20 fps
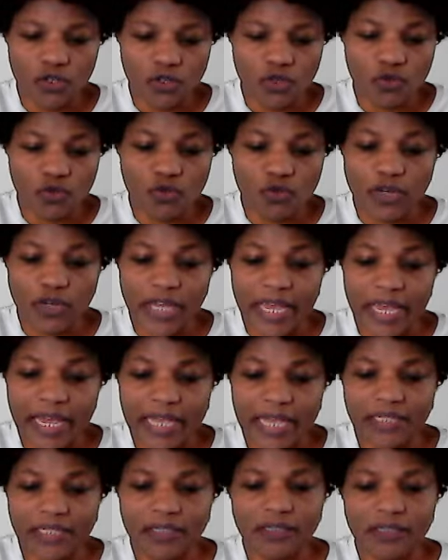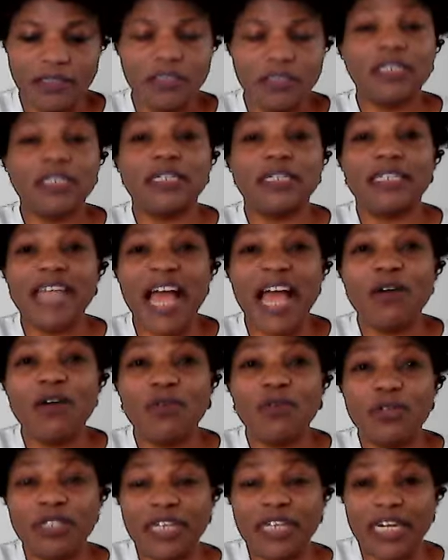you get
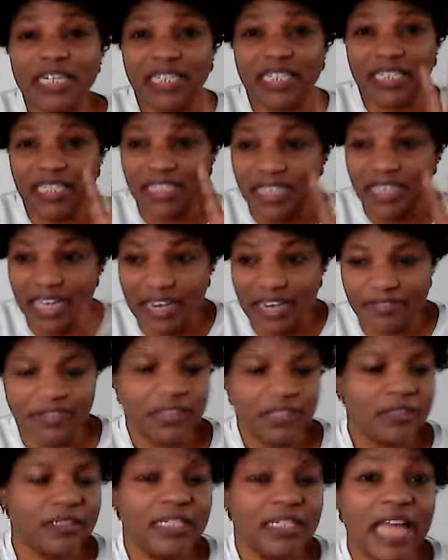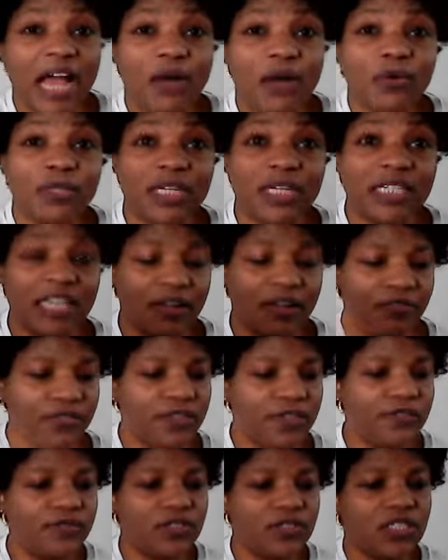900 is left.
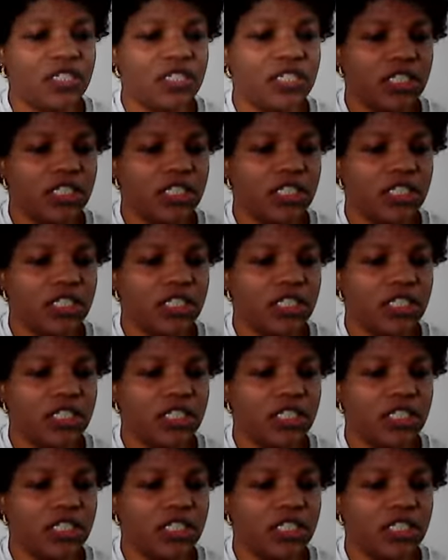950